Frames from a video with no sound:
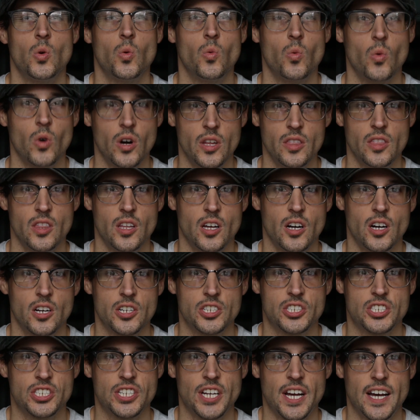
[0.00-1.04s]
one long
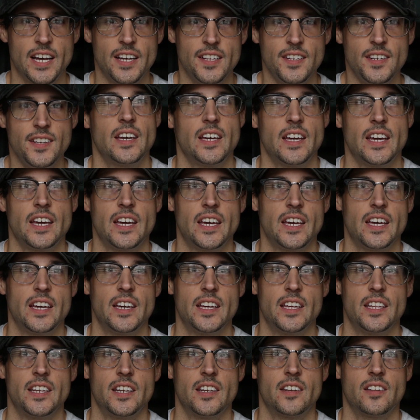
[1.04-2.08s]
shot,
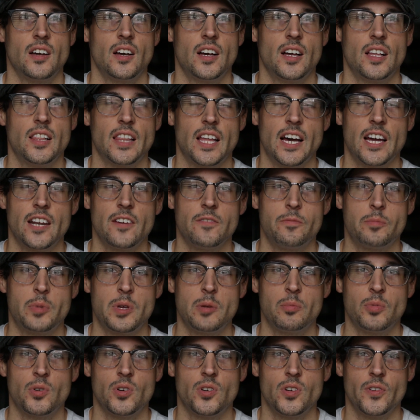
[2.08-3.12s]
and a lot of
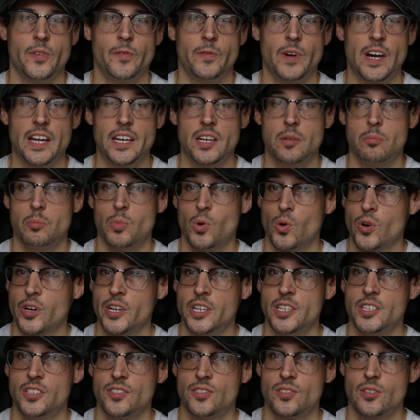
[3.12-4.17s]
people find it
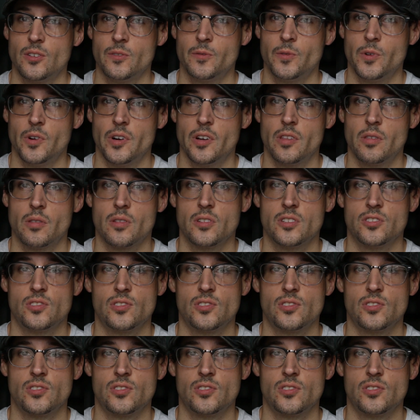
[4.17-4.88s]
boring and so forth.